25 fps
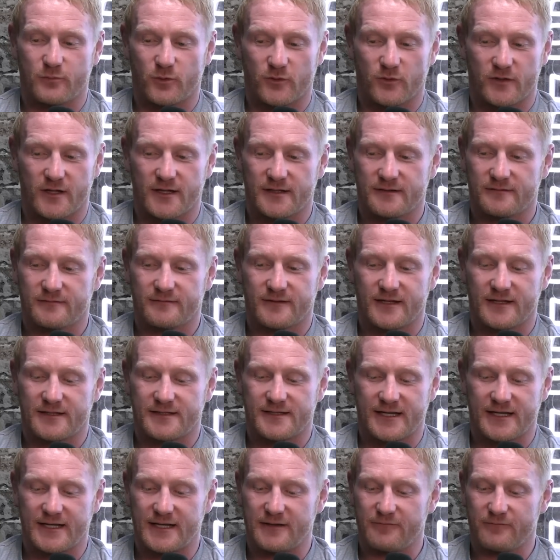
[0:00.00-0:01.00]
But they're
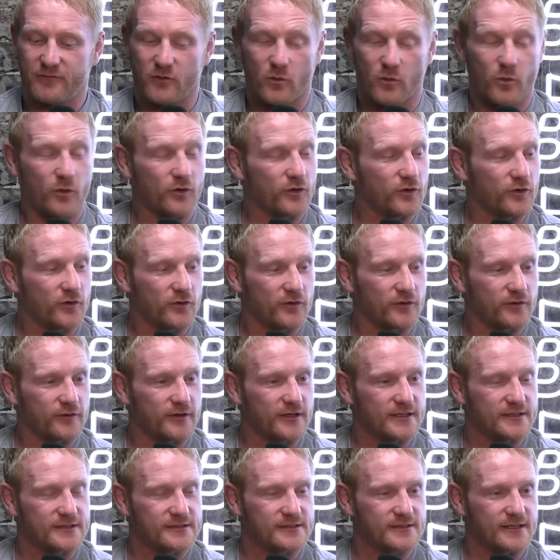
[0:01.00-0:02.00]
digging in for one another,
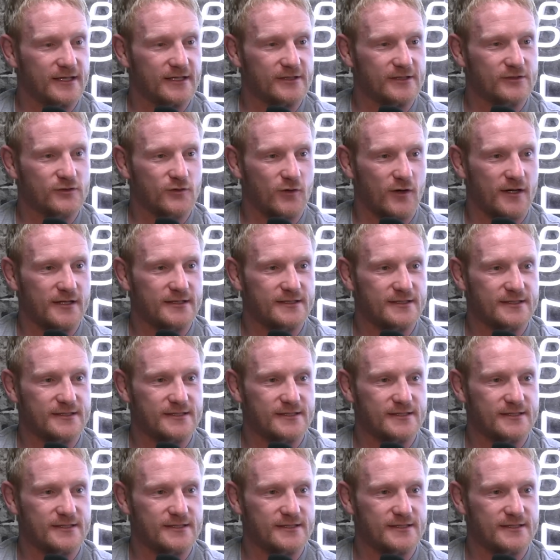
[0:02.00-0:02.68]
and it's great to